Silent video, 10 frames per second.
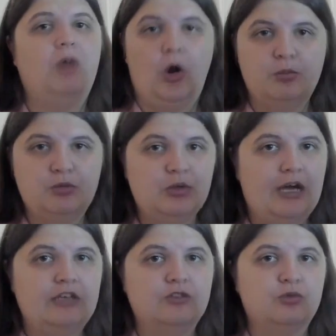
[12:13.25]
I hope you
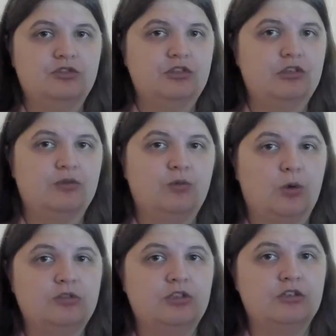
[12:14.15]
guys will still look
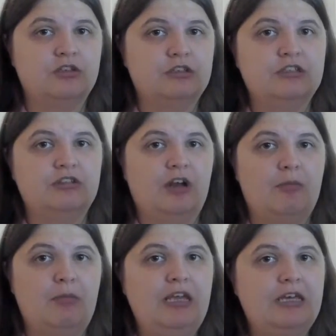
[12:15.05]
forward to the series that
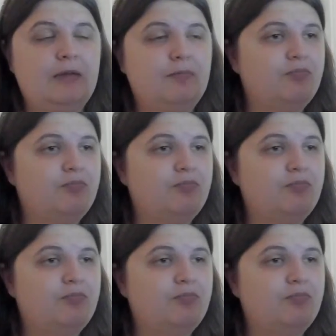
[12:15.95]
I'm making.